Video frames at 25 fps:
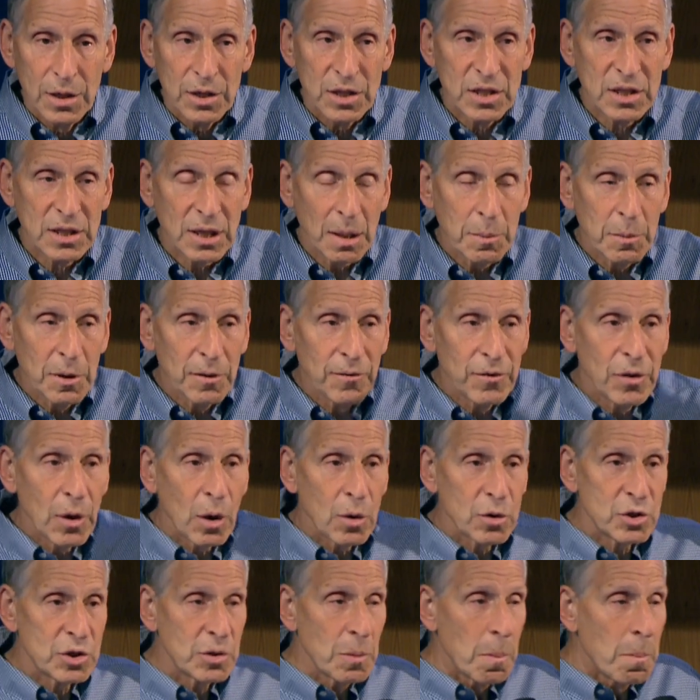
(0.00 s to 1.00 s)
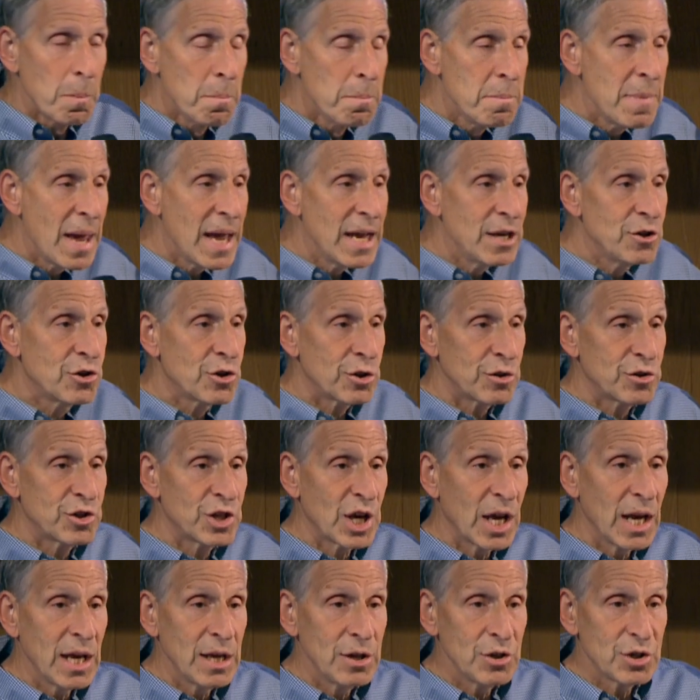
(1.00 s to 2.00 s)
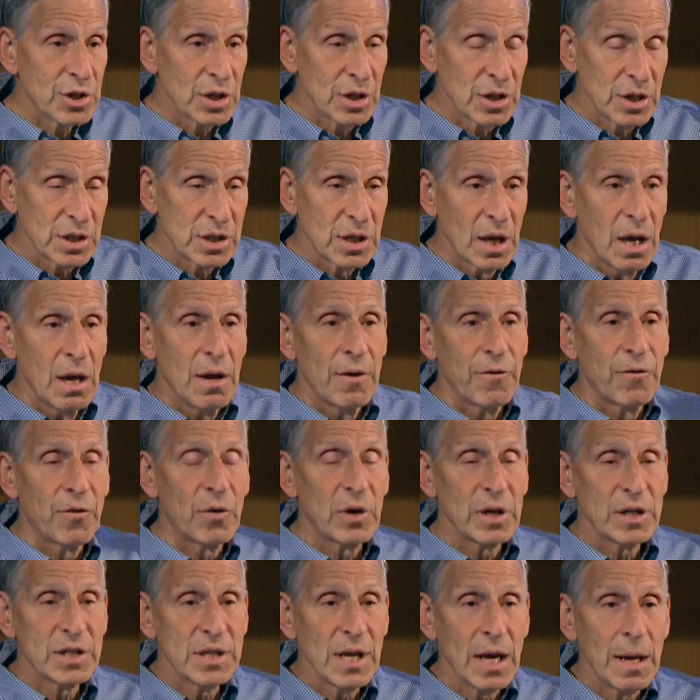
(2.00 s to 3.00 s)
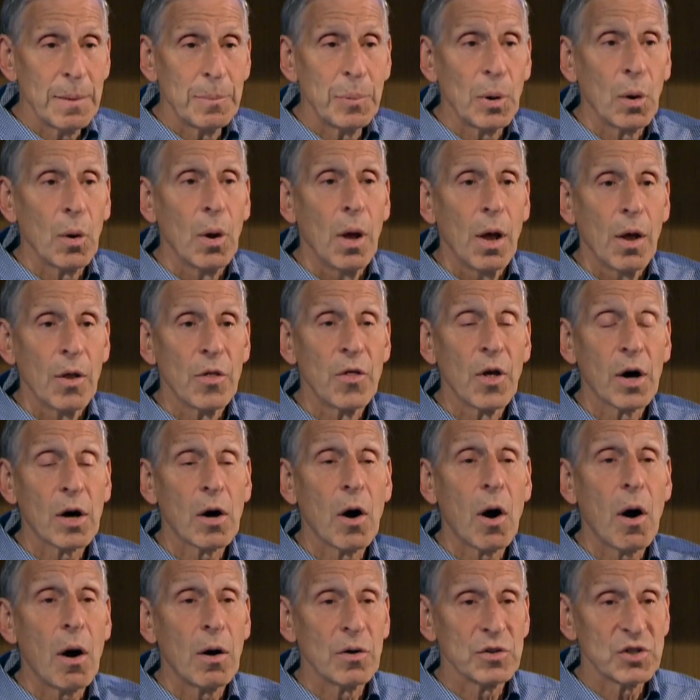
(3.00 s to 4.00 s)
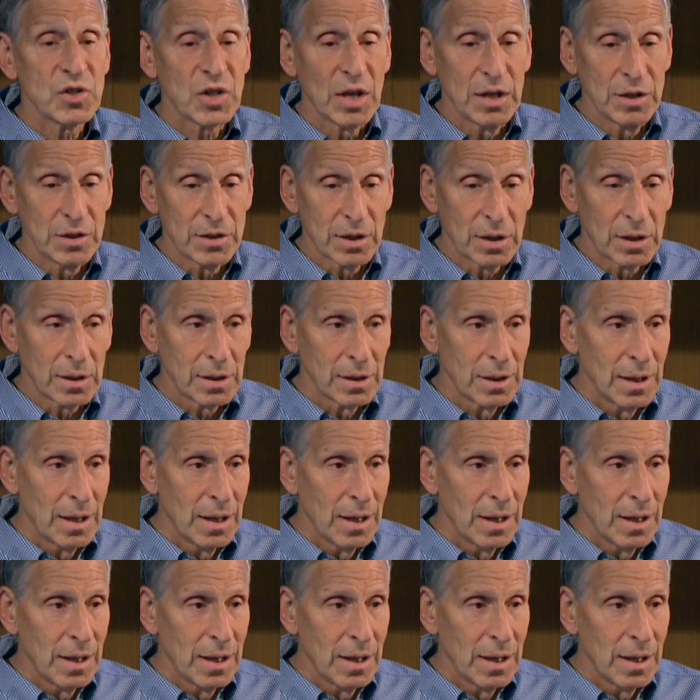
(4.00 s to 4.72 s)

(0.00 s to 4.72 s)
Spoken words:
some of those major changes, for example, the call center.